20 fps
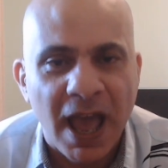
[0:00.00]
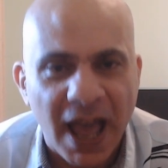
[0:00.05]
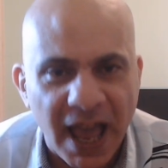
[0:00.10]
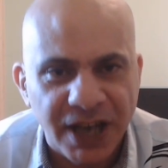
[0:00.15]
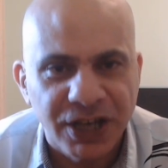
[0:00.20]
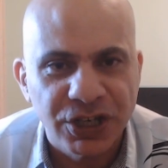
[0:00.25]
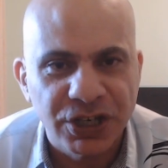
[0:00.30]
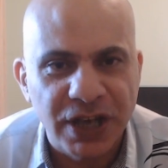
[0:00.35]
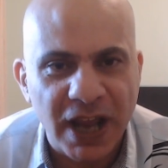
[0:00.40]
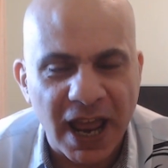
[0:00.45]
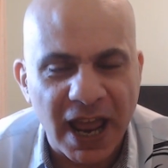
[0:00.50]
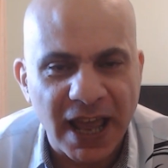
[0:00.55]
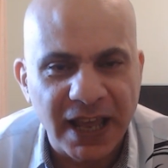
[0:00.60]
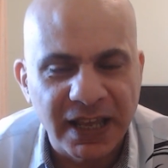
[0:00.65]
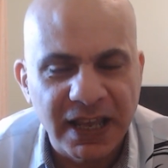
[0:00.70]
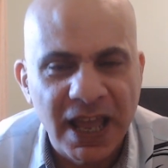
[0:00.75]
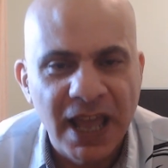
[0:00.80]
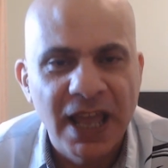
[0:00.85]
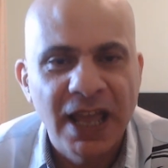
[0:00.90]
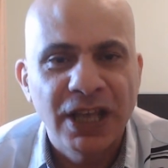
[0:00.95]

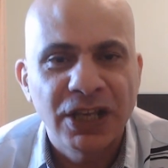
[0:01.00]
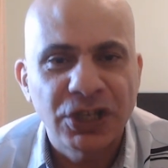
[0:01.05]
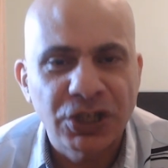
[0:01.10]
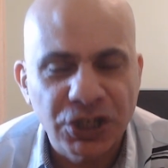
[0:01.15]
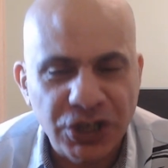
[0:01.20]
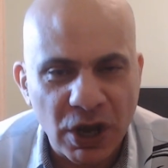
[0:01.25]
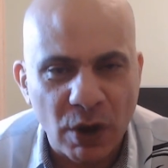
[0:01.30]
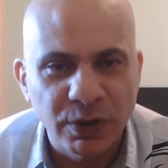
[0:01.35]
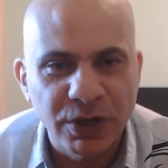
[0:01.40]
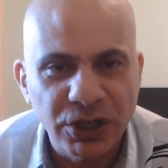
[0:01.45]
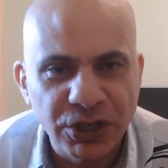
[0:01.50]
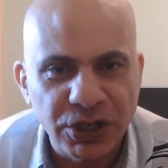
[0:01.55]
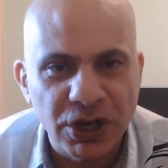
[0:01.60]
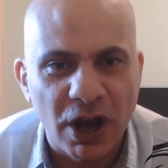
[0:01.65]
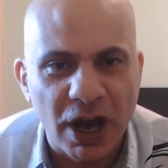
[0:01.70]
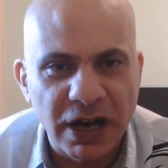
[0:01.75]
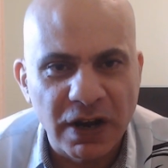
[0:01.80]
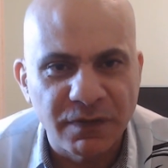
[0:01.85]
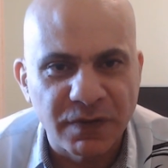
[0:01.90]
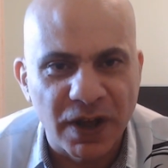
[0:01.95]
Hashtag sell the
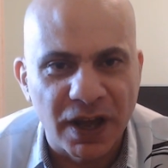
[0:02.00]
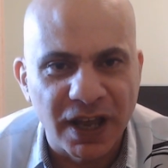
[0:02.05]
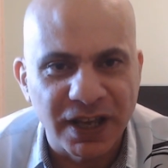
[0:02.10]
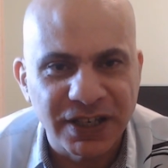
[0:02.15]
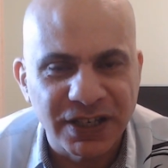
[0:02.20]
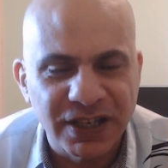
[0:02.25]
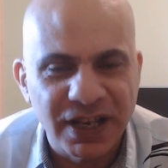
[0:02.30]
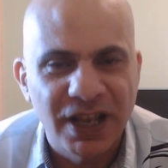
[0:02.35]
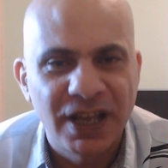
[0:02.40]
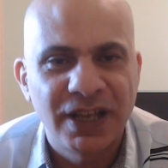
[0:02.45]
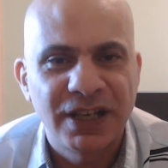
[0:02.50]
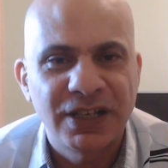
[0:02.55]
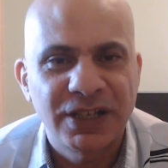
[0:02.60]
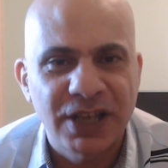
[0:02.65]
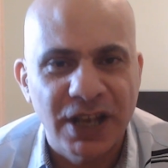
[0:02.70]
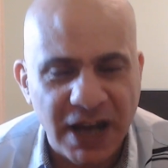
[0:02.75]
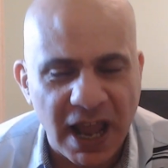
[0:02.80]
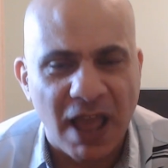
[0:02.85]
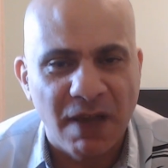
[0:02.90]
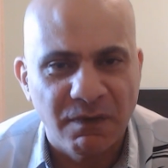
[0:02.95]
Snyderverse
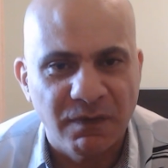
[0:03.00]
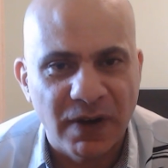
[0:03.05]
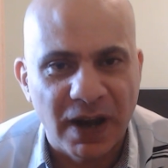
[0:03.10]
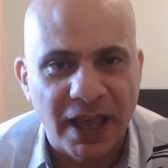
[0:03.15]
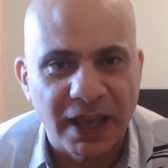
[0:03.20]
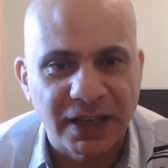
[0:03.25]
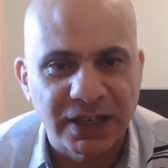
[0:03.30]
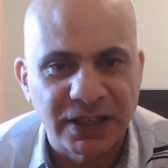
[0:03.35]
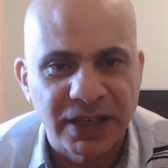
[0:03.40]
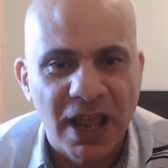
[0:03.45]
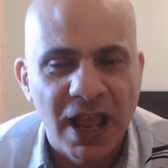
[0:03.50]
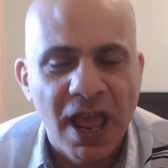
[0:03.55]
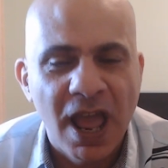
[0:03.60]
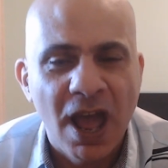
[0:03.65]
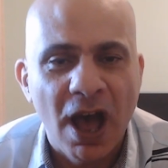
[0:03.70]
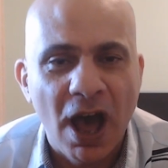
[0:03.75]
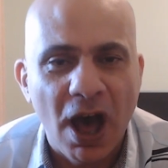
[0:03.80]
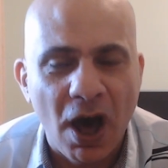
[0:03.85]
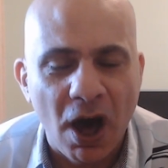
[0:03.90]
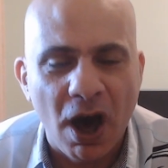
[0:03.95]
to Netflix.
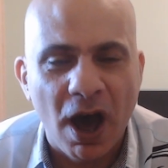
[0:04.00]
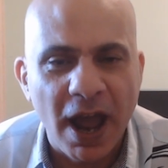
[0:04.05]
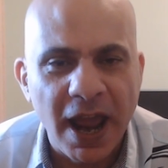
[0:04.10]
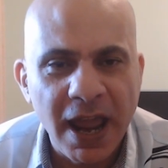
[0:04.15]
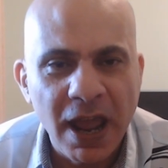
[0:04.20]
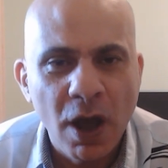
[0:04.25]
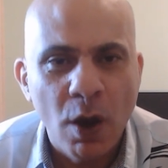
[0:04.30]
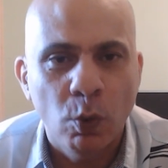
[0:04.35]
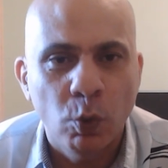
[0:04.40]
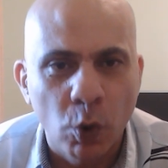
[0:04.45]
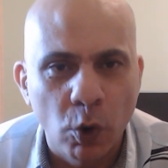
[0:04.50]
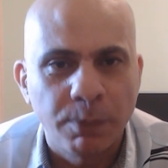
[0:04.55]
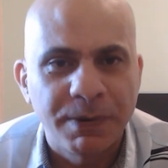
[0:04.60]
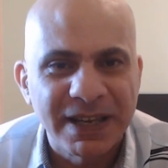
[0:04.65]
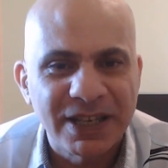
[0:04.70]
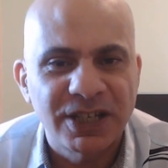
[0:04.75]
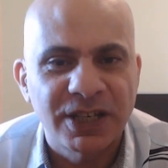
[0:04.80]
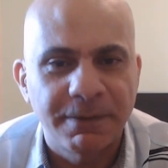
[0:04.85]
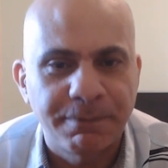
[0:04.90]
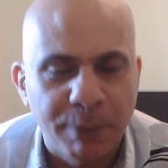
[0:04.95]
I will
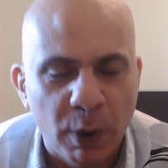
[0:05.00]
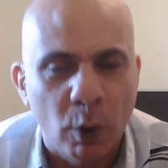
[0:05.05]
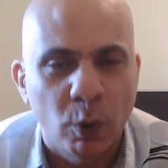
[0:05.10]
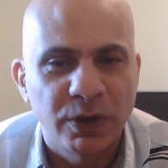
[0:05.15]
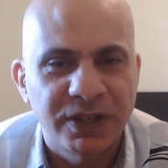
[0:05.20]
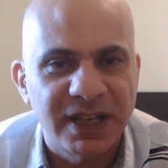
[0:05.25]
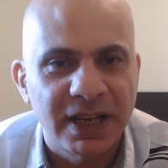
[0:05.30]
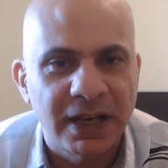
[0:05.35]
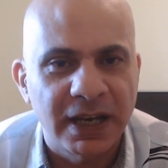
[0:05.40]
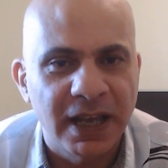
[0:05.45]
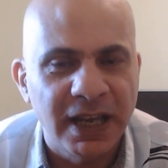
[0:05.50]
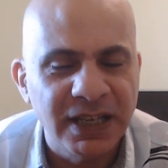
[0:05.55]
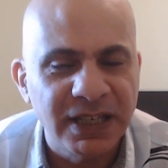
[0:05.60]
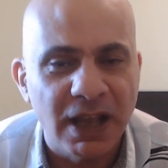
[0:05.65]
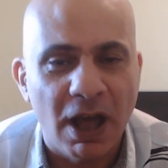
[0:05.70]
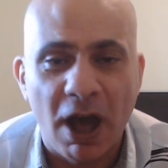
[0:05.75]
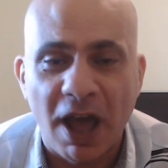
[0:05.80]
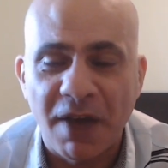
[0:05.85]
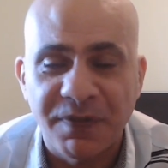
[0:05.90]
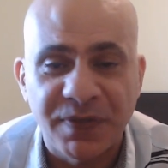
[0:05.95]
be supporting
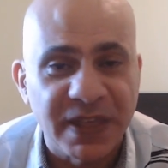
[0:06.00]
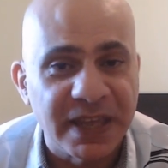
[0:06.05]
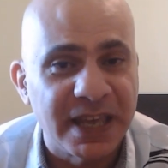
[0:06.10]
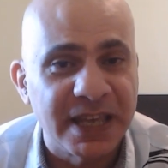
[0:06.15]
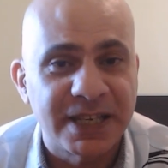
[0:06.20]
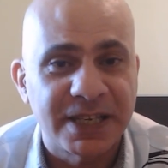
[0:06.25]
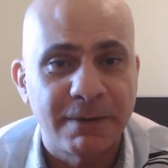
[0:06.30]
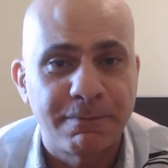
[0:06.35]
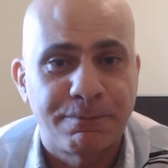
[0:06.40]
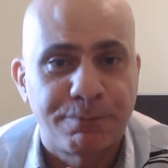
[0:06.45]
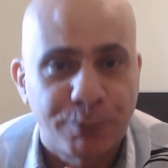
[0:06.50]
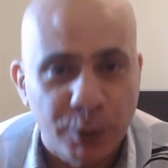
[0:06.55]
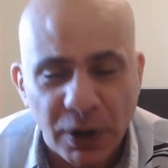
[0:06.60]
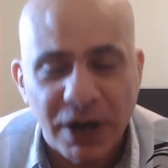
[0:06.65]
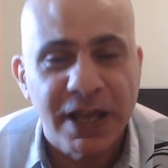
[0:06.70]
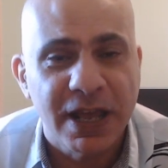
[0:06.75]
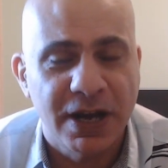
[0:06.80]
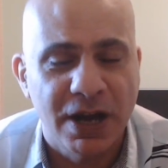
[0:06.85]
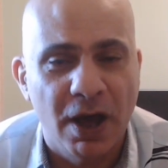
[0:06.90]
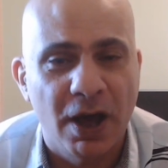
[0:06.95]
this. I think it's a
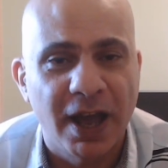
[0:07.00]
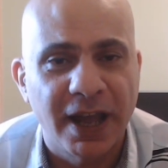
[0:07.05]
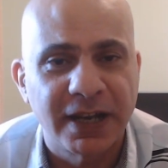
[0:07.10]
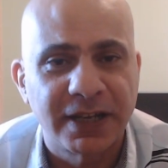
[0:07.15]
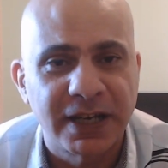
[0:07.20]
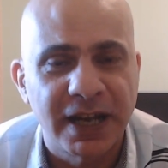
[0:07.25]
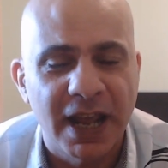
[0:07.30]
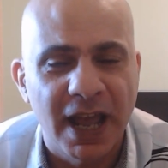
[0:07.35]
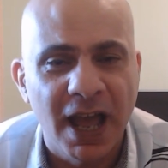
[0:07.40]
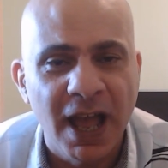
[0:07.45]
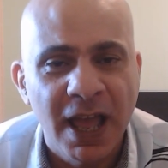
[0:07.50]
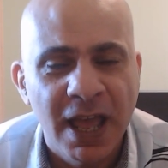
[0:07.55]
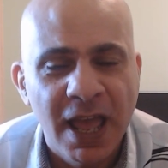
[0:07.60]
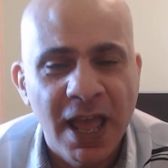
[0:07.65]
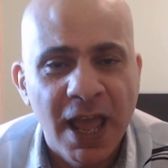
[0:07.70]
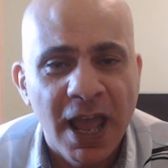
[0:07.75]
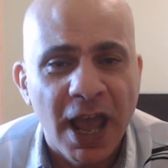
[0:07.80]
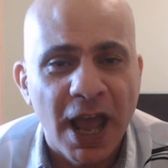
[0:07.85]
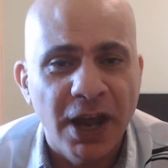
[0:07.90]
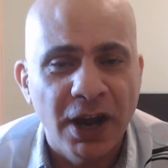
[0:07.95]
brilliant idea.
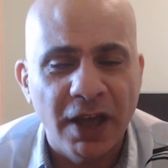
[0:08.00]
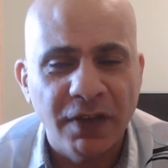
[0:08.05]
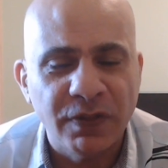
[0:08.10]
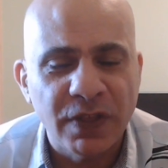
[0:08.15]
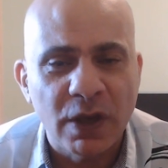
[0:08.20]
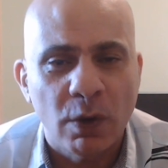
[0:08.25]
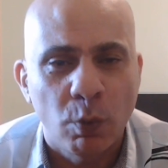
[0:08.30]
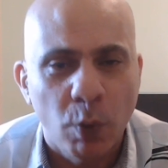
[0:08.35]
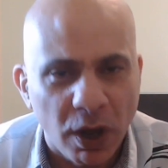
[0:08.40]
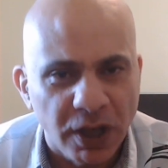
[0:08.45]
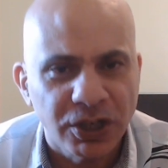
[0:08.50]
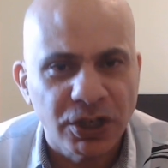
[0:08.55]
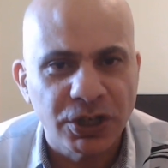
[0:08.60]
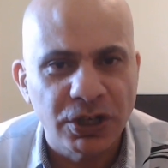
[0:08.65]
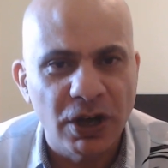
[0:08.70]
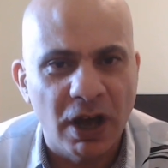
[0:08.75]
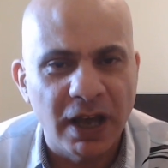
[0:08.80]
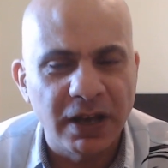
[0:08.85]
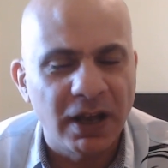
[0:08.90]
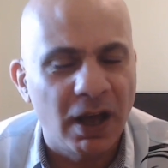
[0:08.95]
And I think what
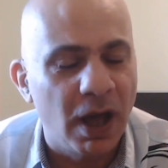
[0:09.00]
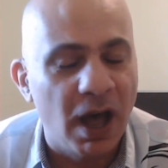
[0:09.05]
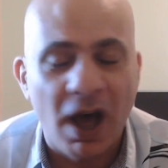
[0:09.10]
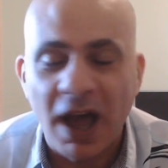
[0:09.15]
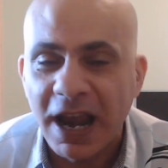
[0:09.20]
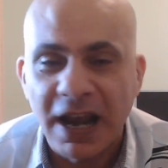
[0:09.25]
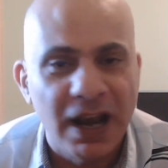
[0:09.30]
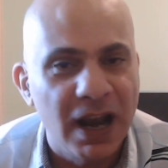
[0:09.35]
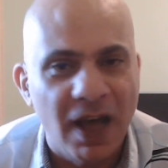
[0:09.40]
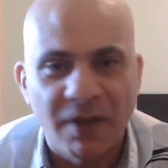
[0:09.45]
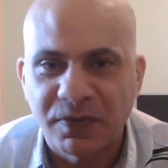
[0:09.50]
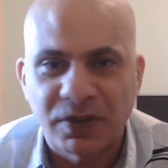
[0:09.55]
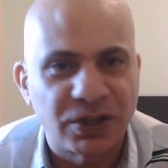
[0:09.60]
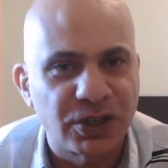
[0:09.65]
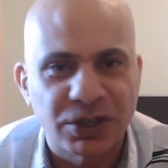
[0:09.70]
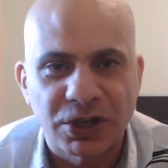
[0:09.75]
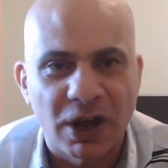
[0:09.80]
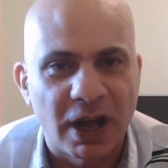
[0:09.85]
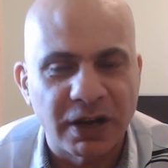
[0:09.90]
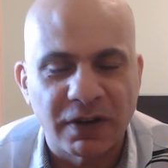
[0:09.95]
Snyder, I love the
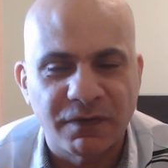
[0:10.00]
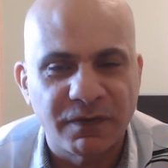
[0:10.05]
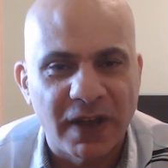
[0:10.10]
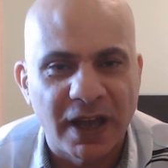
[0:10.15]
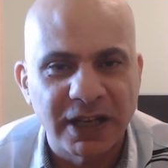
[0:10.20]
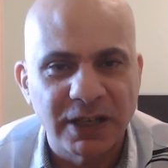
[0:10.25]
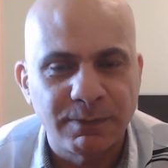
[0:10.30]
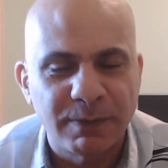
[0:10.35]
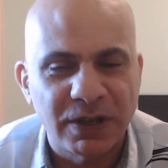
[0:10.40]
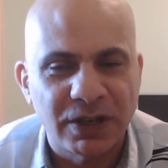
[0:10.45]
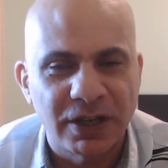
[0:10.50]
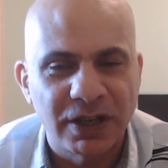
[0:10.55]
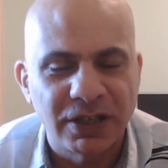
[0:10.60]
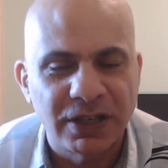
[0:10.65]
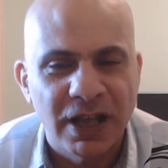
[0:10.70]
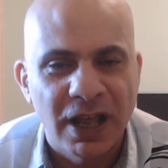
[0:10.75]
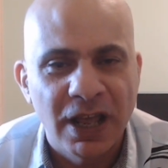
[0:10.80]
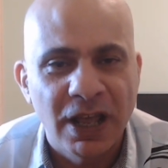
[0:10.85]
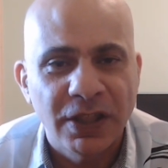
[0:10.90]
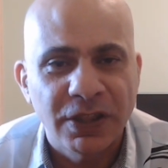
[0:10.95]
Snyder fans
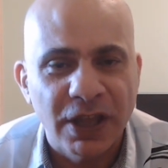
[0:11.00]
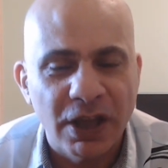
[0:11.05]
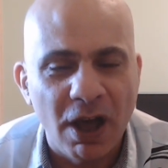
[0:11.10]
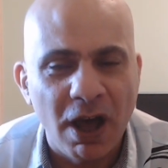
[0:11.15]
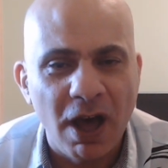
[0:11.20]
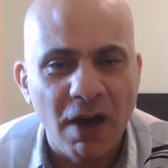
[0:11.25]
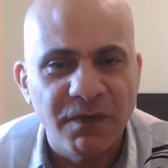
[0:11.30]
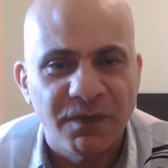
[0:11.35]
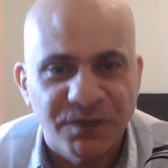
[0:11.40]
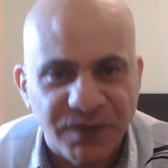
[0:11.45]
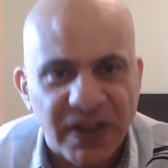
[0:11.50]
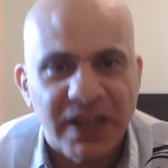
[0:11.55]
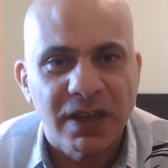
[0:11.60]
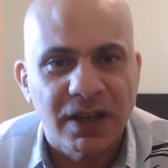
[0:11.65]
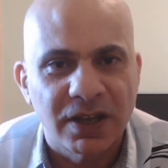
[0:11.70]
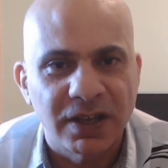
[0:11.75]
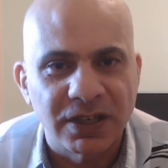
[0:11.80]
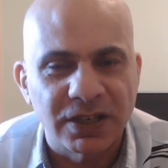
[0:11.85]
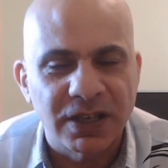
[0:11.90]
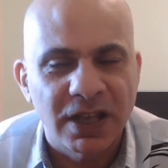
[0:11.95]
because they are
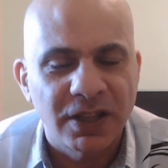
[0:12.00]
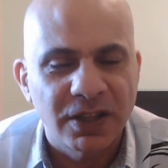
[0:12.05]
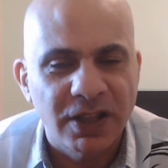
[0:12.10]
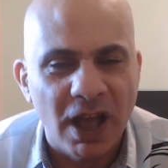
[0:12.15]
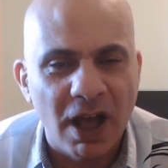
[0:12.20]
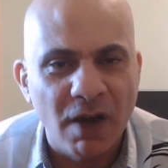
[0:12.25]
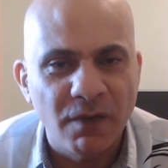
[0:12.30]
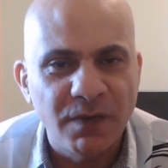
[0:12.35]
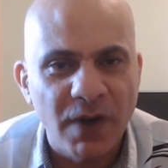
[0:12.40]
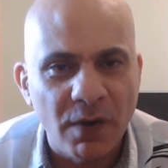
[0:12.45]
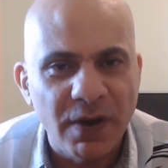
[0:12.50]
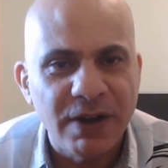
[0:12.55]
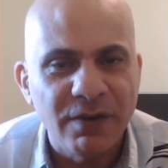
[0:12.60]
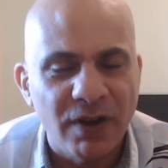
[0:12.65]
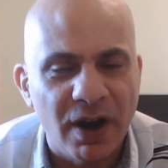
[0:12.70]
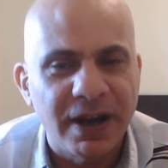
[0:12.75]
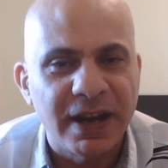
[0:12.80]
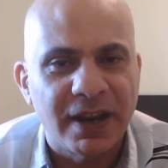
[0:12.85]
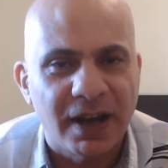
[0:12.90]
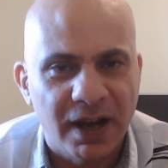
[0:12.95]
thinkers. They are very,
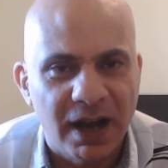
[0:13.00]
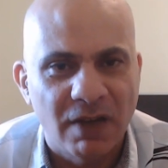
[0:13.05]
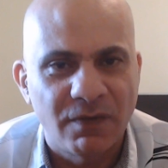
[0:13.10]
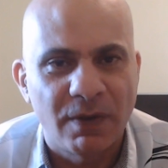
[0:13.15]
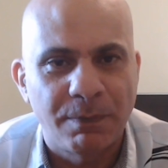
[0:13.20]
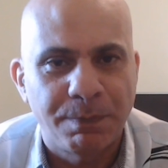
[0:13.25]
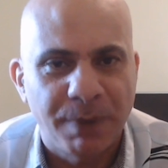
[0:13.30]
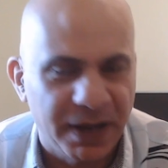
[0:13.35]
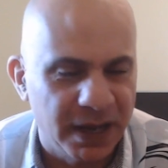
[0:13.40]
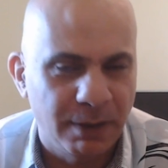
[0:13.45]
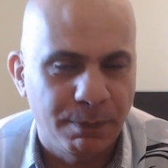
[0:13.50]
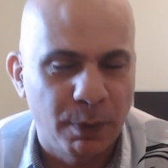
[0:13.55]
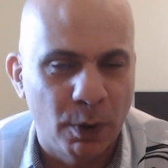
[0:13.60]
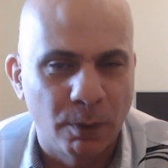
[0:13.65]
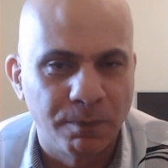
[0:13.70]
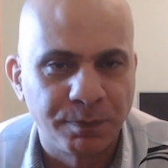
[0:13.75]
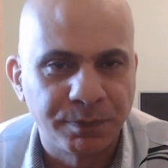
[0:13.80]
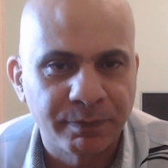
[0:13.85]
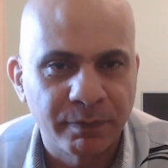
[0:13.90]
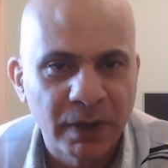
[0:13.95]
very clever
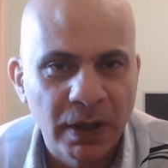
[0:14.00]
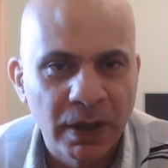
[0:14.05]
people.